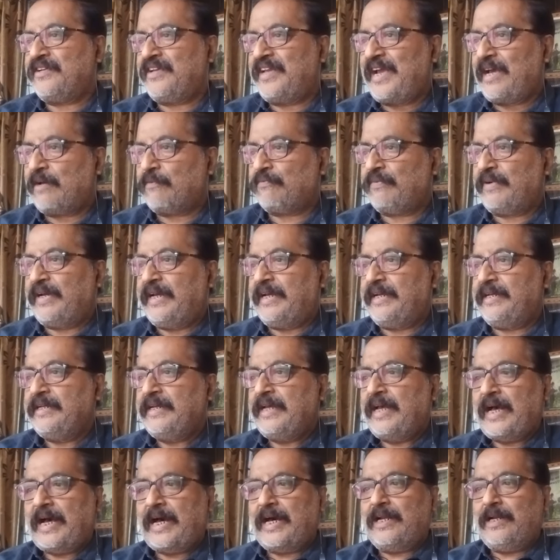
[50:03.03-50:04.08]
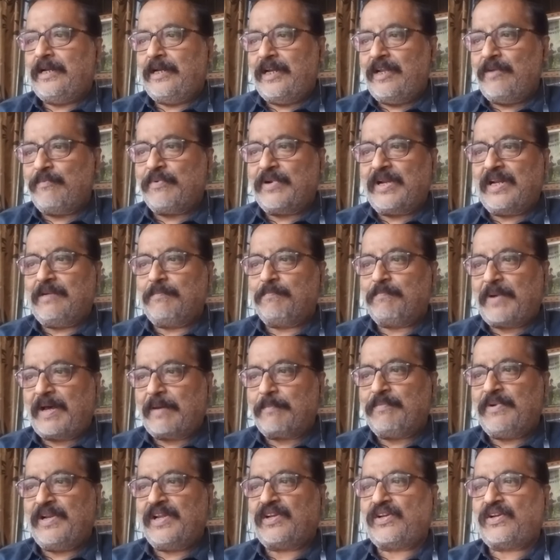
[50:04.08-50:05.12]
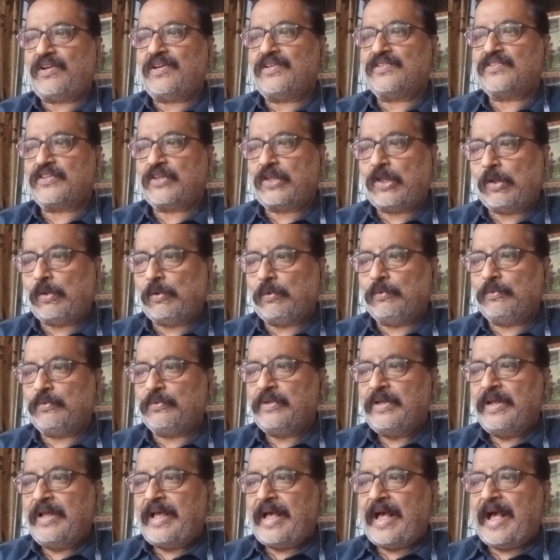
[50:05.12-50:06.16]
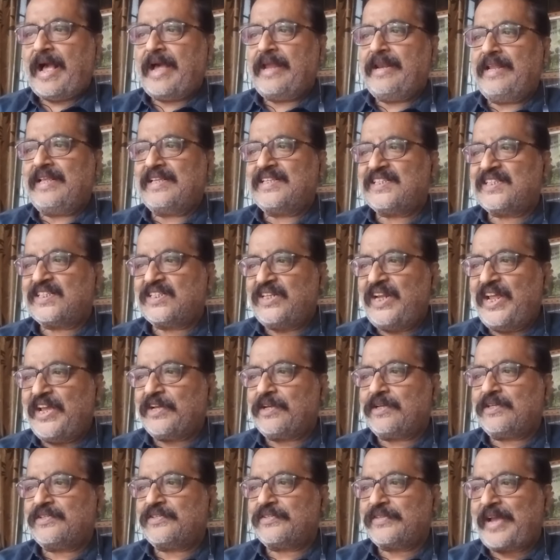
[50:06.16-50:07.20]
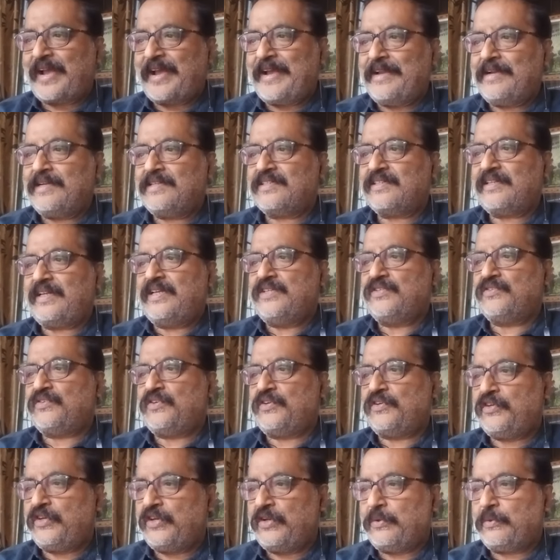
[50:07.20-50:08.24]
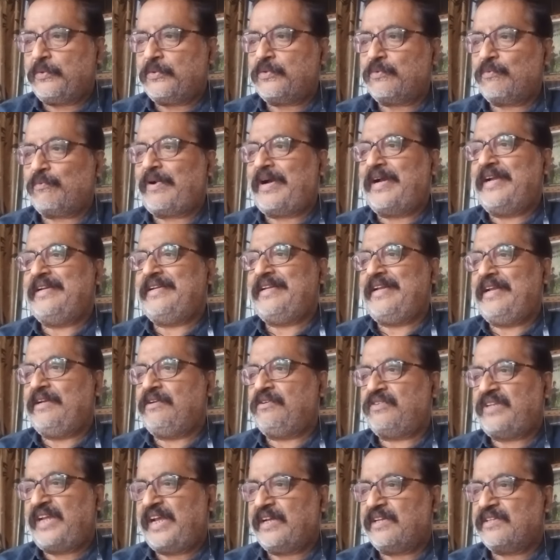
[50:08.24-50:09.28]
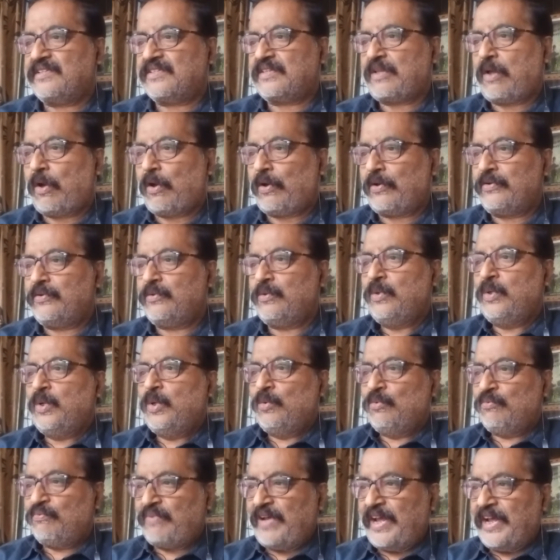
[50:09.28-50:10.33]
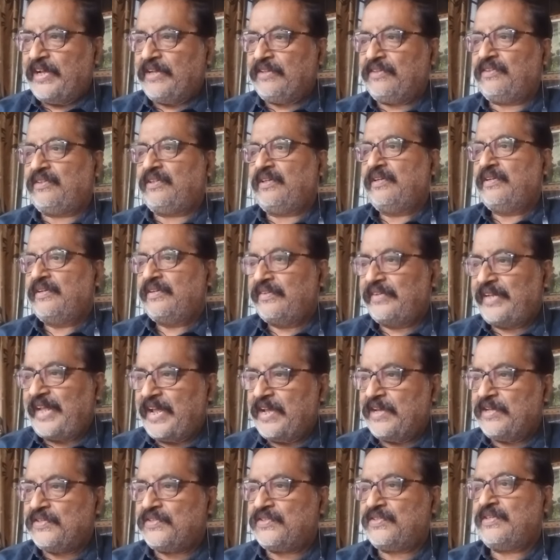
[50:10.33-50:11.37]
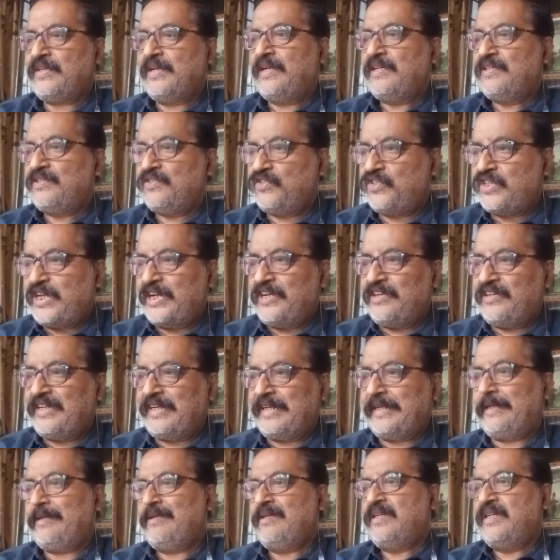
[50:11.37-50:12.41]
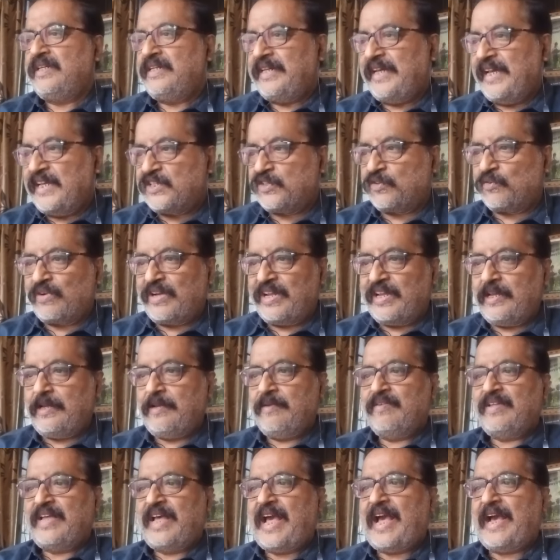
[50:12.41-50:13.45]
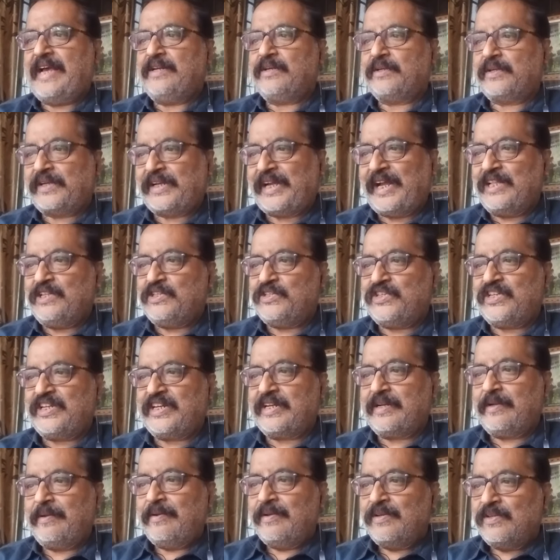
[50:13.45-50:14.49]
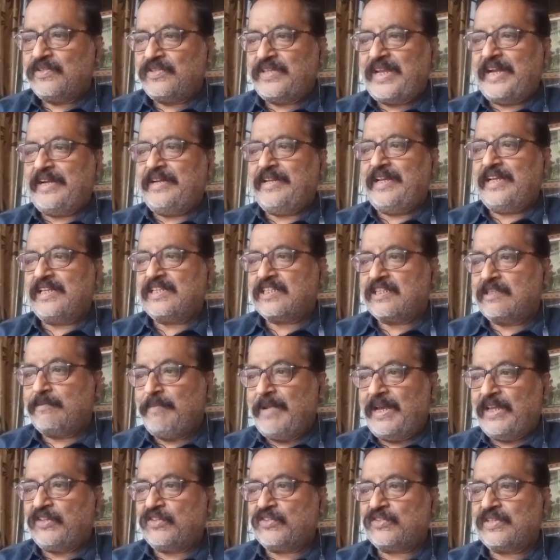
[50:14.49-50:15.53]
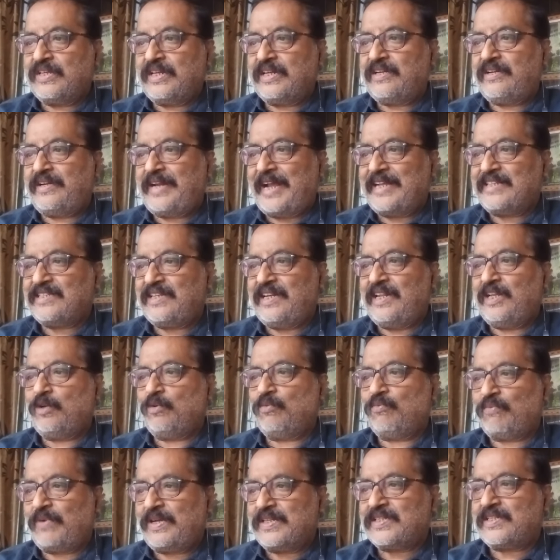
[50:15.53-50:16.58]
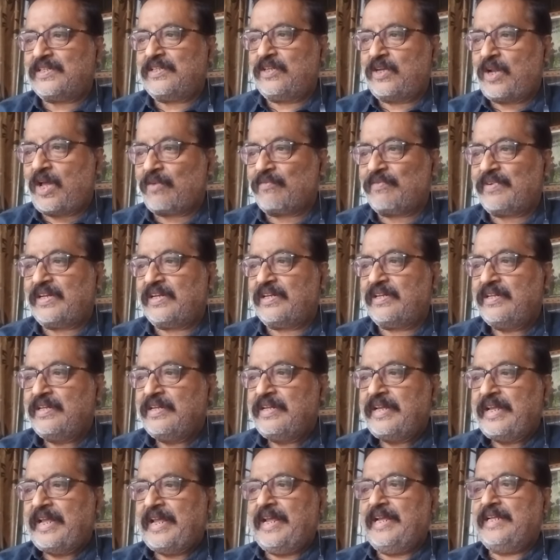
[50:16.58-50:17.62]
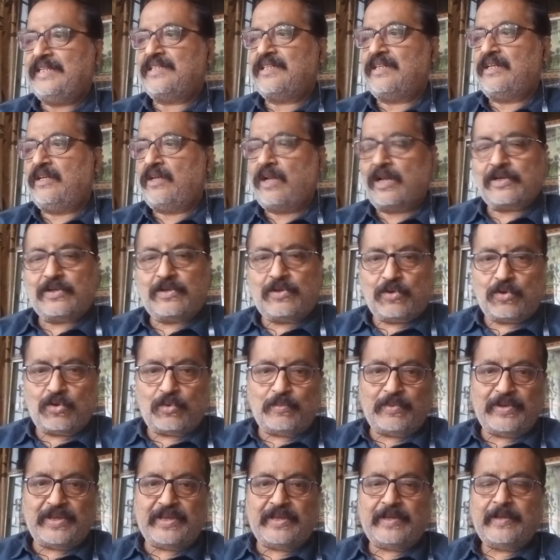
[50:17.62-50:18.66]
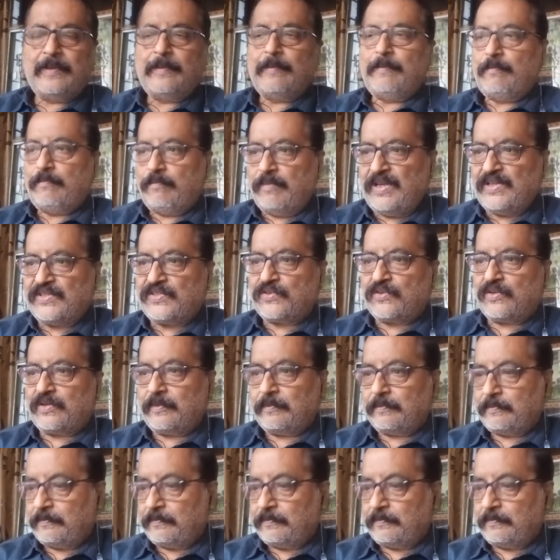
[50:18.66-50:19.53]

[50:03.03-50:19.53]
cafe, a liberal public school, and a slick science institute, while it takes on faith, race, gender, history, and culture. Z.D. Smith's dazzling first novel is not to be missed.